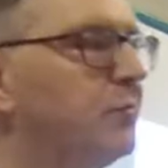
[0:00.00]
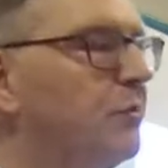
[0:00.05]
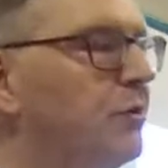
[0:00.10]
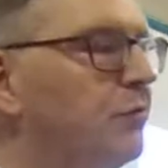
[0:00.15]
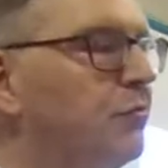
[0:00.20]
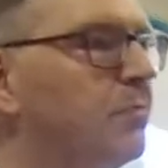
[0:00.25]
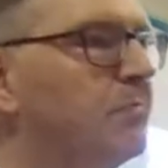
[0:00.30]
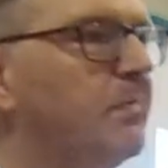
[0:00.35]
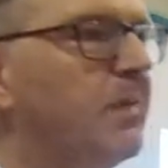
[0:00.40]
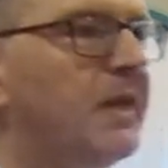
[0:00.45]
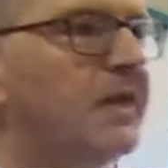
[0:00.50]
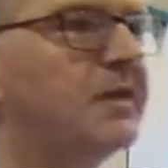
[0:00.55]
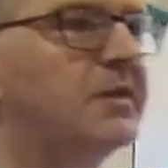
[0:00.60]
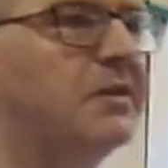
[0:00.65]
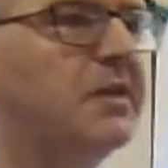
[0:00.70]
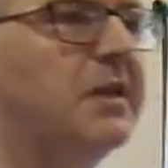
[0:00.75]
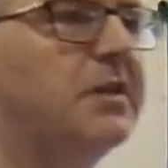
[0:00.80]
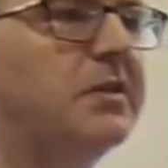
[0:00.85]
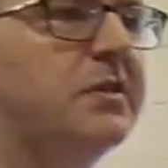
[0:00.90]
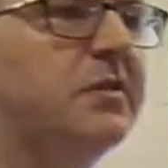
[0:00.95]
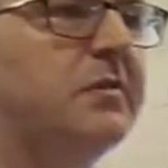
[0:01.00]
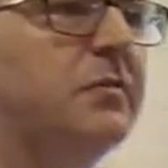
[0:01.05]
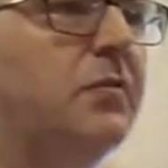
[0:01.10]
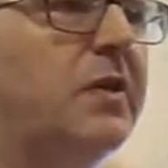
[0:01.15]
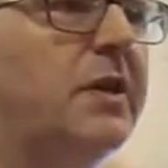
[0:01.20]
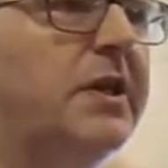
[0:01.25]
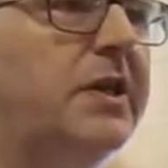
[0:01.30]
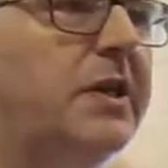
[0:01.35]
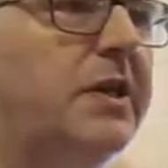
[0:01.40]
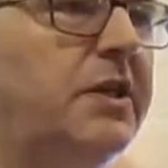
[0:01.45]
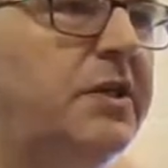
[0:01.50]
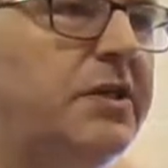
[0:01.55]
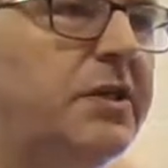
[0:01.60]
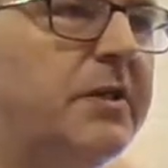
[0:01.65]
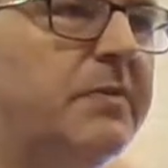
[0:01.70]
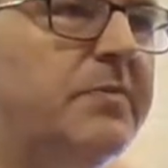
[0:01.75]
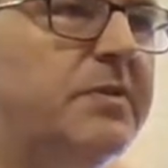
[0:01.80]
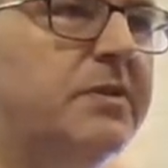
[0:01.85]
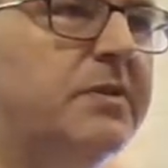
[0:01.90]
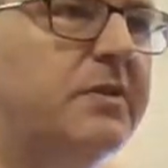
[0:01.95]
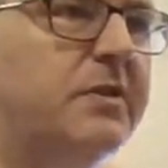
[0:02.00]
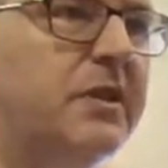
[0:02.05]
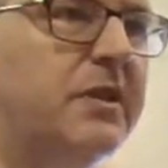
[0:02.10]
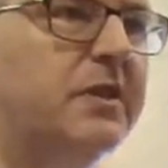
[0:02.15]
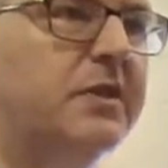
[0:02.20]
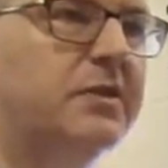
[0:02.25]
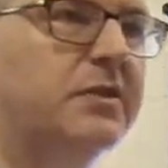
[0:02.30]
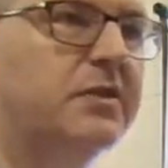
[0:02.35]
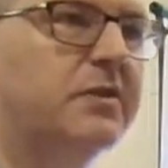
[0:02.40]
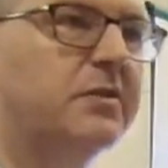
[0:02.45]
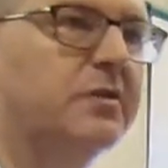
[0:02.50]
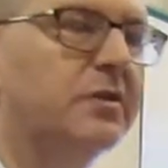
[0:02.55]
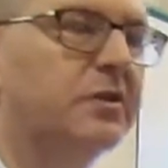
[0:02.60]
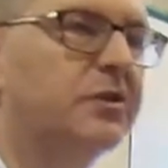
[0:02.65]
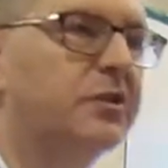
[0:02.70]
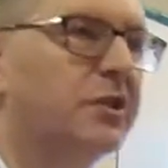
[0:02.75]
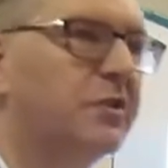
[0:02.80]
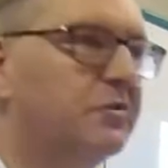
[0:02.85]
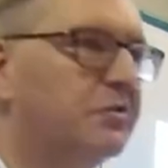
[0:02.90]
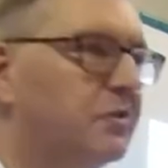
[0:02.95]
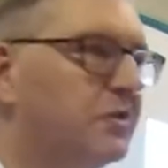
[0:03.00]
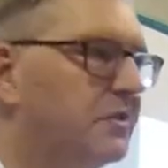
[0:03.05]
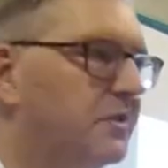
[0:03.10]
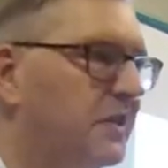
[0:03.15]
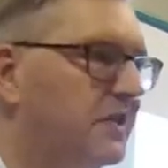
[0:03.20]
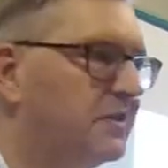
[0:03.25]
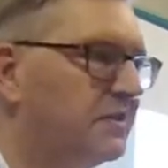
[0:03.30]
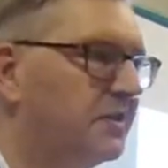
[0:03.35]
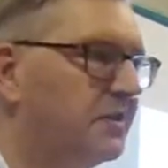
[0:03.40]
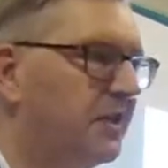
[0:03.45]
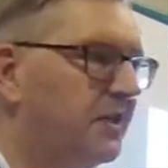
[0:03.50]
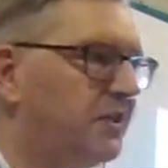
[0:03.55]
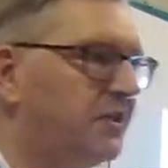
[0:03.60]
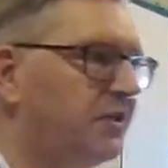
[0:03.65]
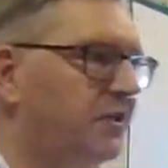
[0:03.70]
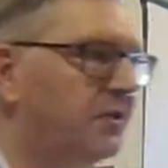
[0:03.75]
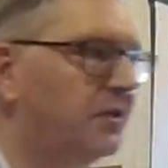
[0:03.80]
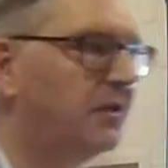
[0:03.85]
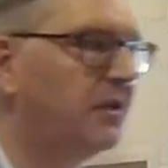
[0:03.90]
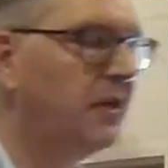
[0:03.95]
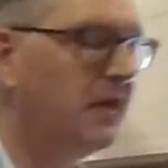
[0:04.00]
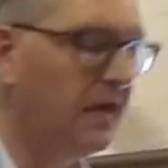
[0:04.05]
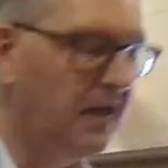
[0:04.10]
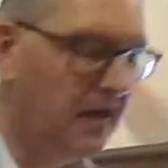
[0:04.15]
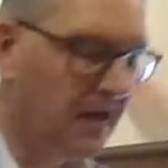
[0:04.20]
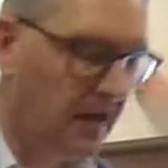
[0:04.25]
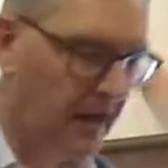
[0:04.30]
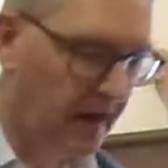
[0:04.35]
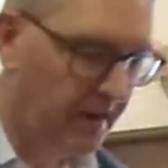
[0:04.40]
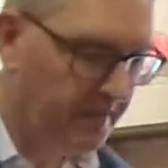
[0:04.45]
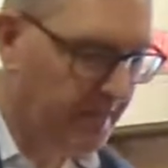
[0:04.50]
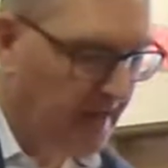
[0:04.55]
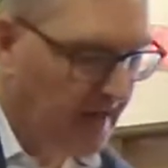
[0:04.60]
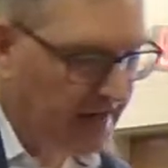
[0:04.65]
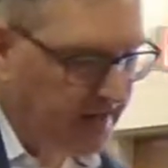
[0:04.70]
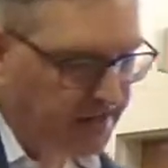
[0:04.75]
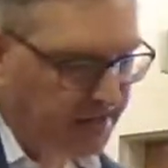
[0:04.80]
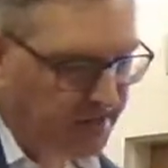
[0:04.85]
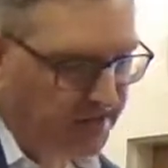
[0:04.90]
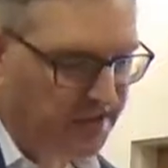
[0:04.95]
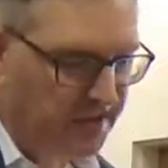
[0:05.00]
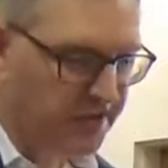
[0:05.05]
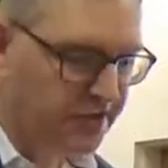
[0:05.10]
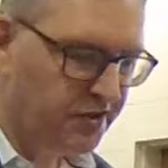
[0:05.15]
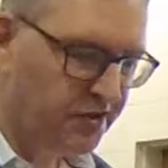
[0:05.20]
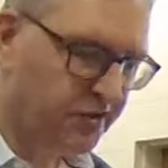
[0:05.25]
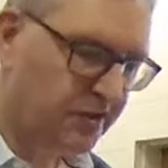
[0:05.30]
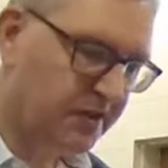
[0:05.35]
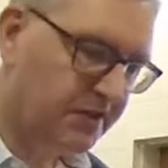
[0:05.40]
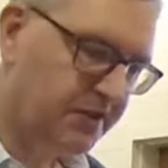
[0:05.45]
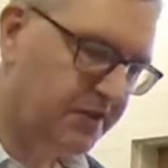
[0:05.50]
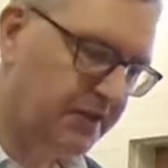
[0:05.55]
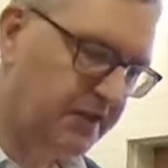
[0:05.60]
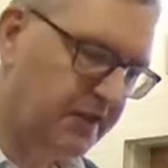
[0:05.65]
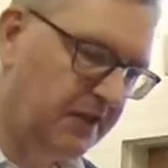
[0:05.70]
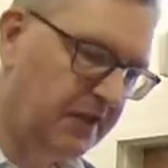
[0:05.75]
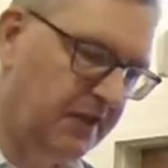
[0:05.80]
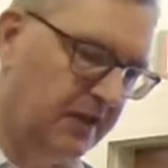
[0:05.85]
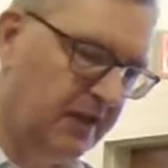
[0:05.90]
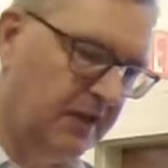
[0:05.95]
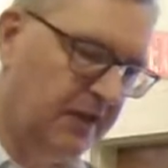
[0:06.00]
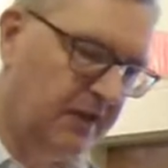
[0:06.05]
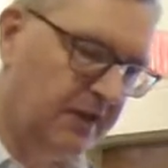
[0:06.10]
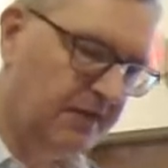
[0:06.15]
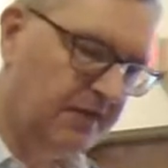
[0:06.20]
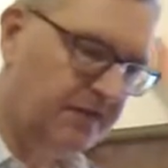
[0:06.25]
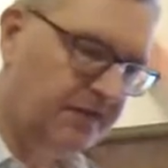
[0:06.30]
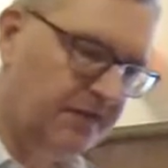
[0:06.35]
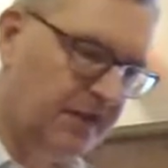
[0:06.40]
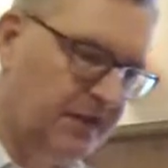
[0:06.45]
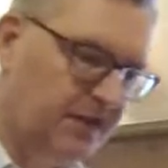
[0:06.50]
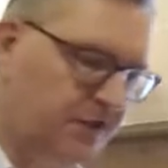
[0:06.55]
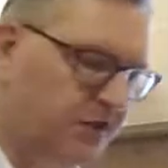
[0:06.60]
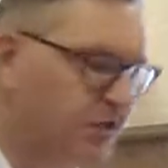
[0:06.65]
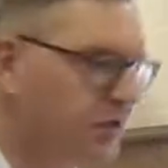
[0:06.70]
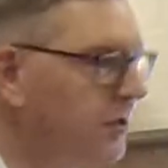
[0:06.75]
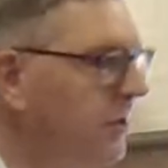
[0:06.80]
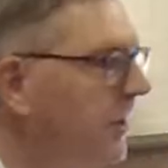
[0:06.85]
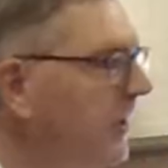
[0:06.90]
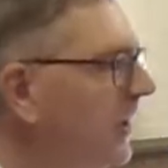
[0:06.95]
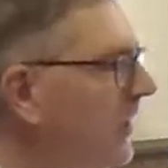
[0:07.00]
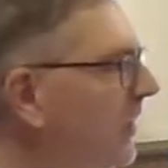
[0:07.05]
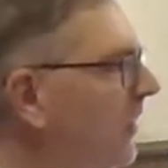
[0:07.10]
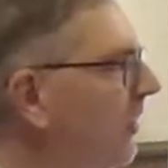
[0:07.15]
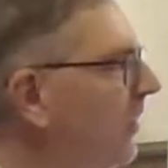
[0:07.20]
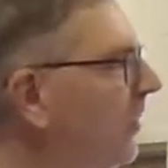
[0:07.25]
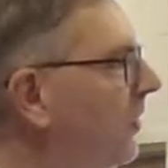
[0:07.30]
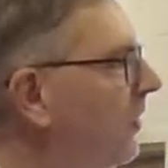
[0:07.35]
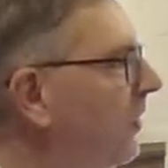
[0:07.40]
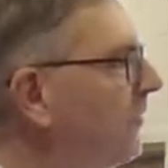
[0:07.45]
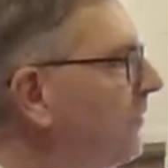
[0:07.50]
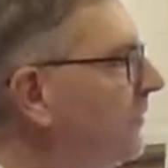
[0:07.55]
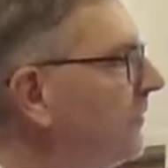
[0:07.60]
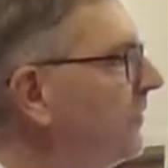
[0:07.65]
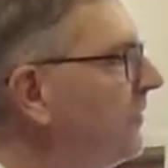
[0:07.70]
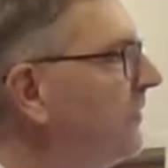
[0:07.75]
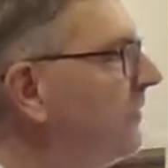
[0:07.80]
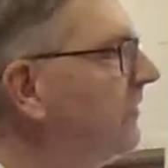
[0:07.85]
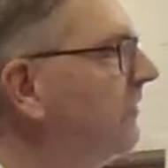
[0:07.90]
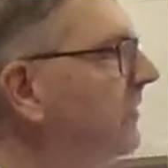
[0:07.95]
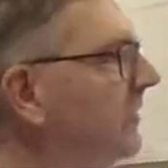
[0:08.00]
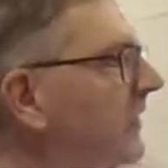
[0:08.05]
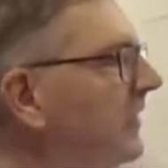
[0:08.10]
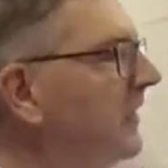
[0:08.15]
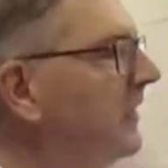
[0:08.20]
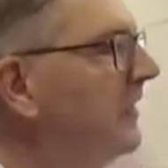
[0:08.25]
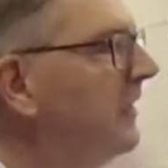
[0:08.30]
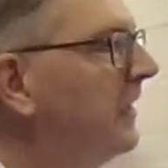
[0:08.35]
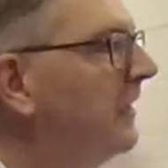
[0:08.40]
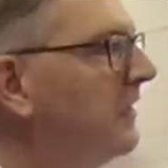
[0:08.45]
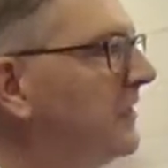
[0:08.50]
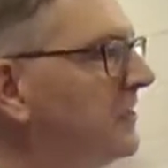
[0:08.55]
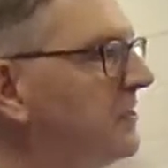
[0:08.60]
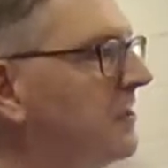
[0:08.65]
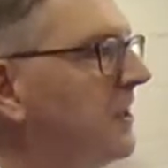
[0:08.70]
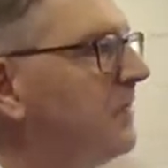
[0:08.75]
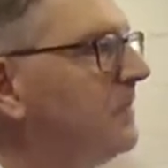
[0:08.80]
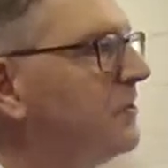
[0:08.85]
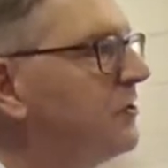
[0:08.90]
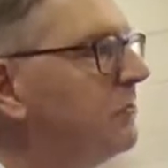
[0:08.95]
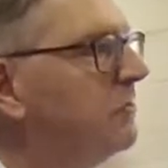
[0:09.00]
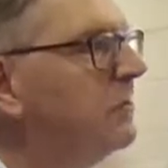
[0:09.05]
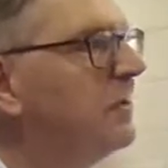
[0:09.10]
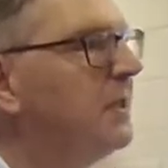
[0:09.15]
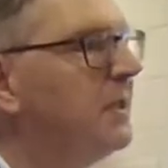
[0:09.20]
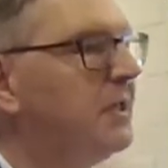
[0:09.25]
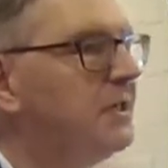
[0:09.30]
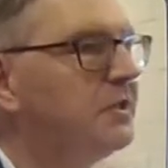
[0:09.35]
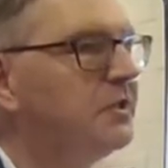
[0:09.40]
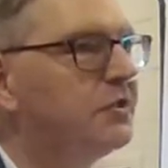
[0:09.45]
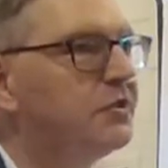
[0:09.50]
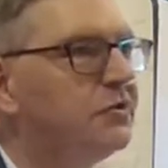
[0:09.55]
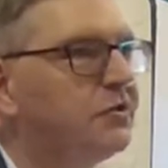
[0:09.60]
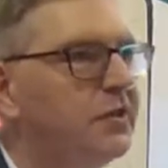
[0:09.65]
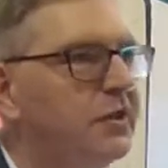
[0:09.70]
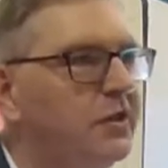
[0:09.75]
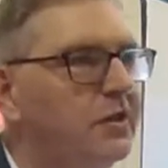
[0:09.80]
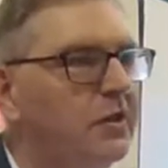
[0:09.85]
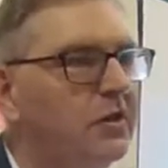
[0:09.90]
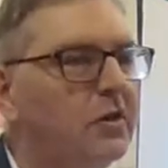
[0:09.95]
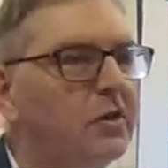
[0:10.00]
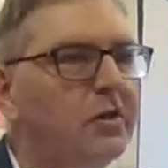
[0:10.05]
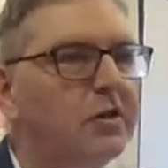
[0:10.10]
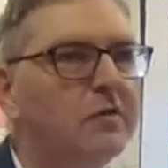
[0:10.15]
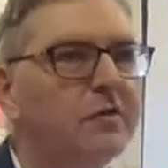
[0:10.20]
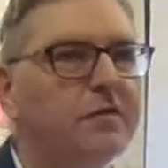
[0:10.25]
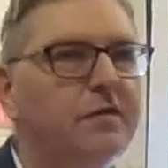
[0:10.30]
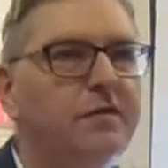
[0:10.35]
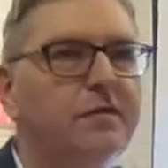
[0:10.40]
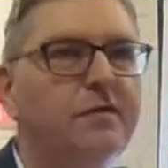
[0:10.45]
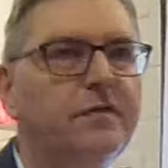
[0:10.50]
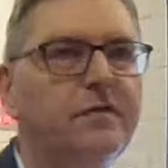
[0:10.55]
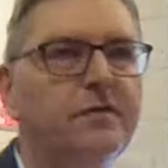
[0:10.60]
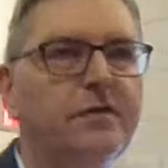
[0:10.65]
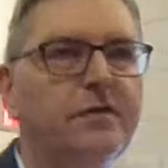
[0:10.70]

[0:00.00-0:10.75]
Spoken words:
which would make sense of why Egypt is the chosen destination? And it's an interesting feature of the subsequent history of